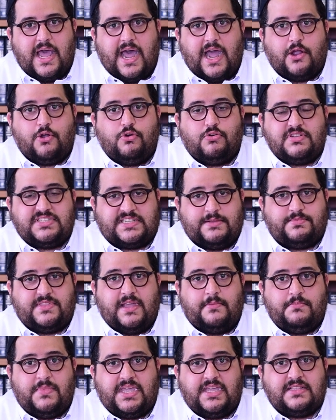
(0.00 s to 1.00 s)
a concept
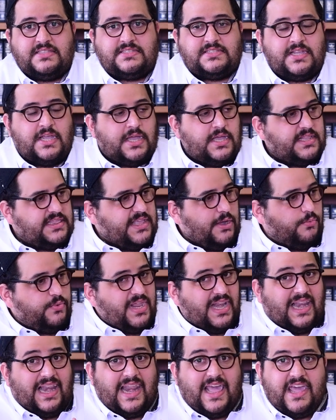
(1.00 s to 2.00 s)
that means that we
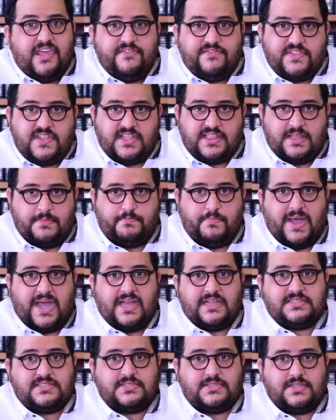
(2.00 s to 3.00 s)
lived in the
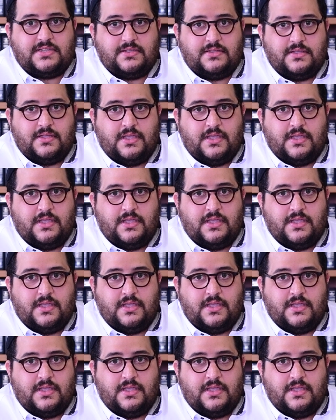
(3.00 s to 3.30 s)
past